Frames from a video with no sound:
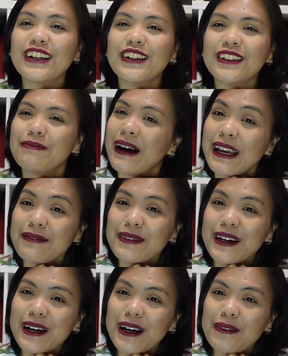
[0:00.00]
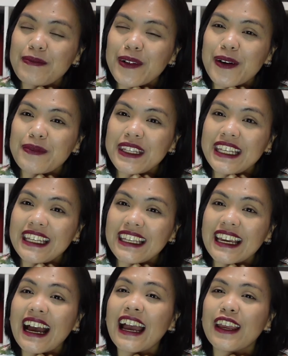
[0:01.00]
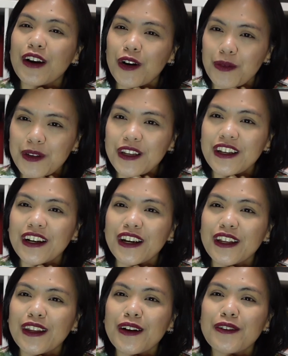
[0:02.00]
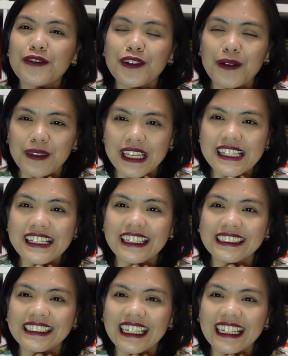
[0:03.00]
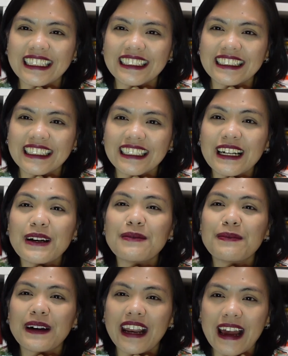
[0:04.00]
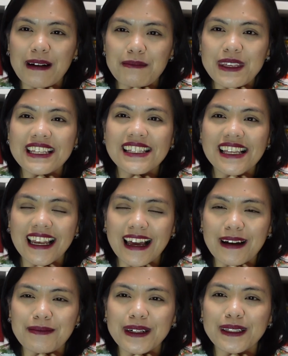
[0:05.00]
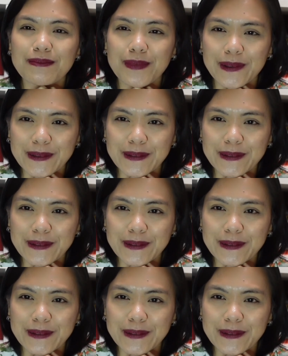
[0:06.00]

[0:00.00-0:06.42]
Goodbye mga ka-PROMDI, I hope you learned from this content. Maraming salamat.